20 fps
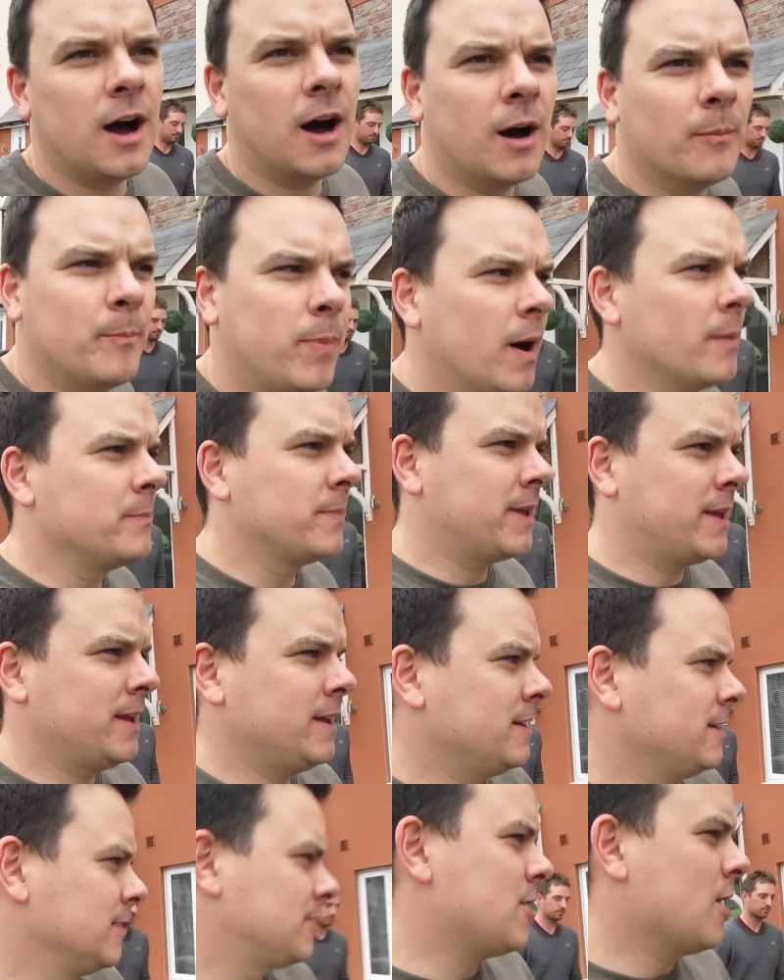Our
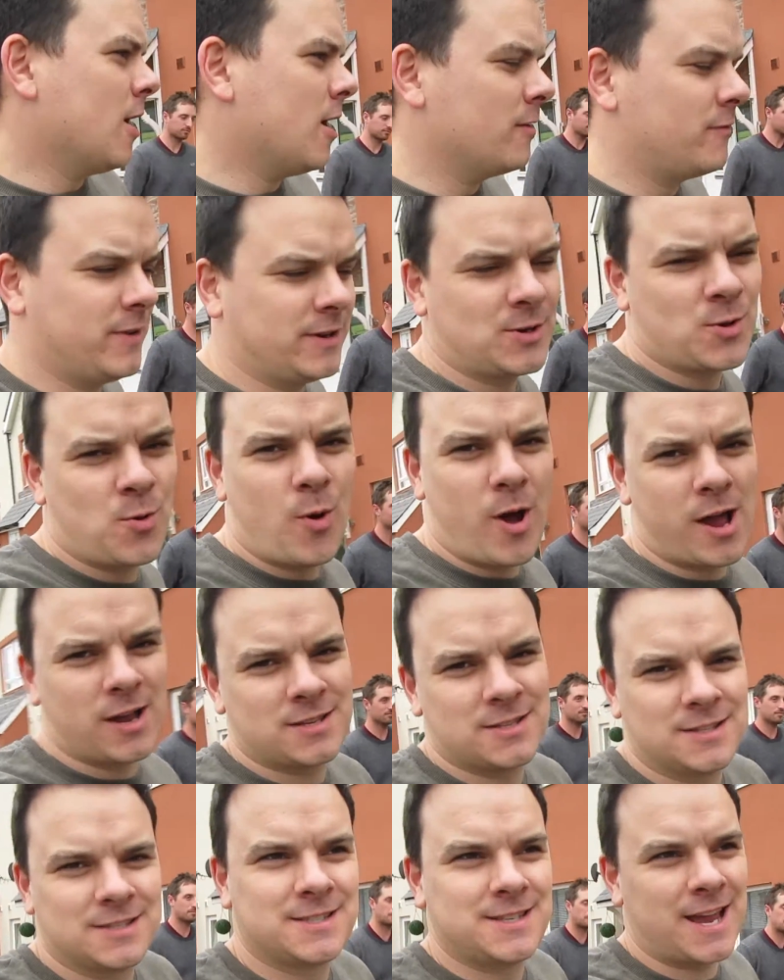pumpkin carving
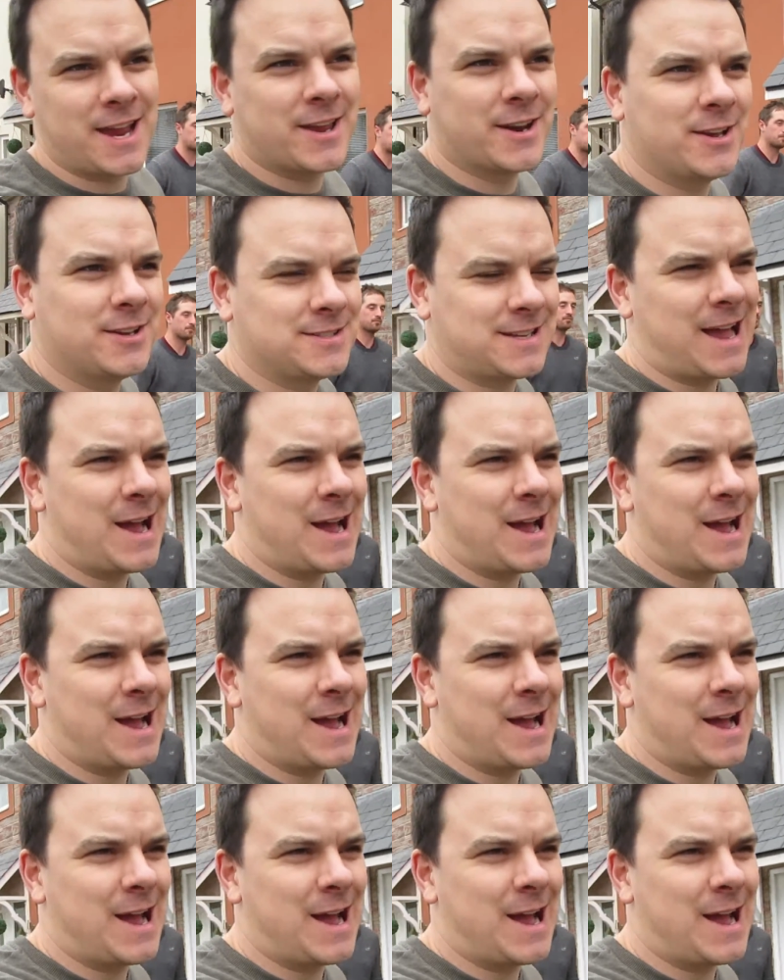quest has taken us